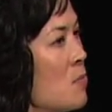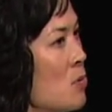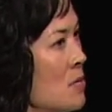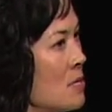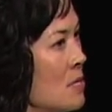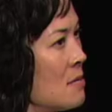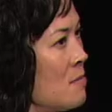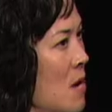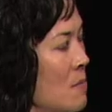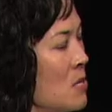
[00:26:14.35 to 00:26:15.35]
prison
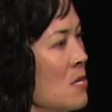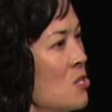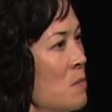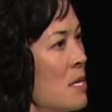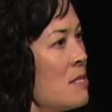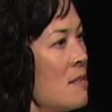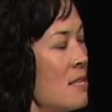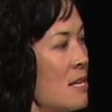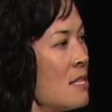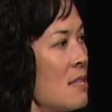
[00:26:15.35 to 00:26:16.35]
population, because I
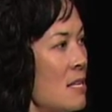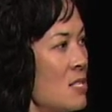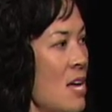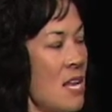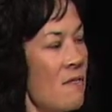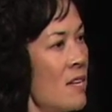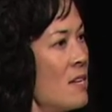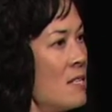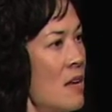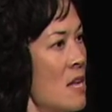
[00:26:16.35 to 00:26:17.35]
think that's kind of like an